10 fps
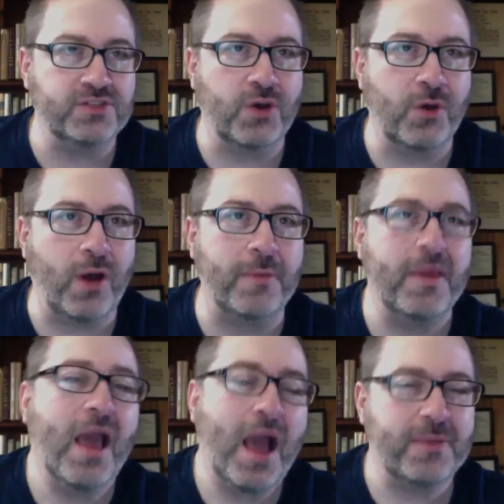So I
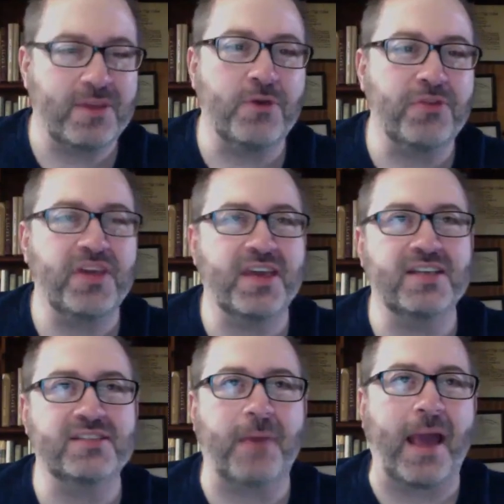mean, the only thing
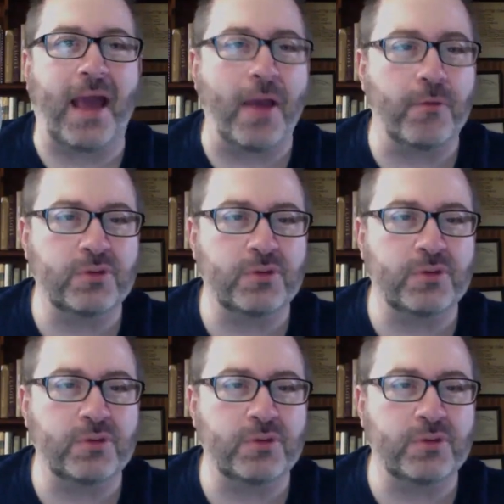is, and I